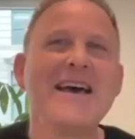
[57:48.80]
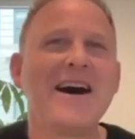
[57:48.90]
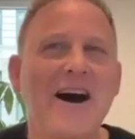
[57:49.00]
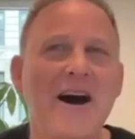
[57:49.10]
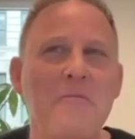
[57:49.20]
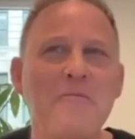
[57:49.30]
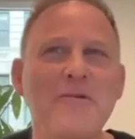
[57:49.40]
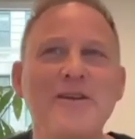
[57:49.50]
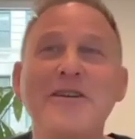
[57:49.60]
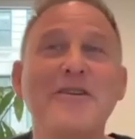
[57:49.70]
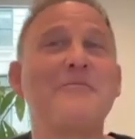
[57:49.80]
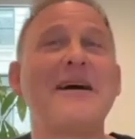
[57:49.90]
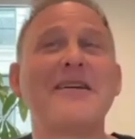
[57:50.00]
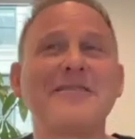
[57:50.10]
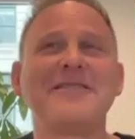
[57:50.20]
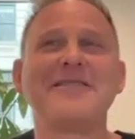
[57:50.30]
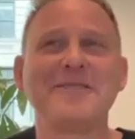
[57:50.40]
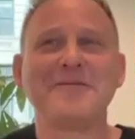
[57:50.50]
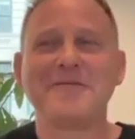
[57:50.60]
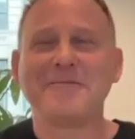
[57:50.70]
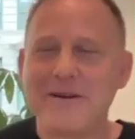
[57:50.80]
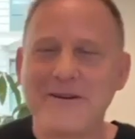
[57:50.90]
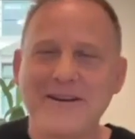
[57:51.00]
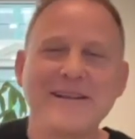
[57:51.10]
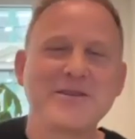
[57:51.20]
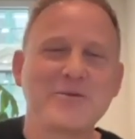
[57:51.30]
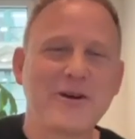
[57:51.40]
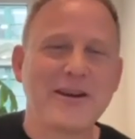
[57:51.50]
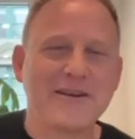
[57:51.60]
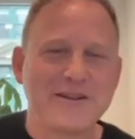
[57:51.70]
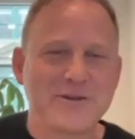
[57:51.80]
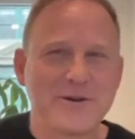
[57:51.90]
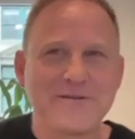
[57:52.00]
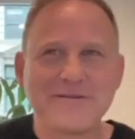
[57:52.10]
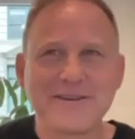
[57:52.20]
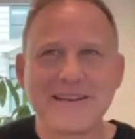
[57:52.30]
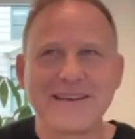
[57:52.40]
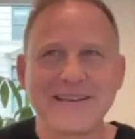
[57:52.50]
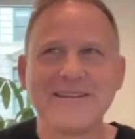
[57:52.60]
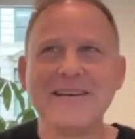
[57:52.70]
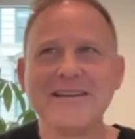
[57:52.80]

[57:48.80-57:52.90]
where you hear about Marion Nestle working on The Joy of Cooking, and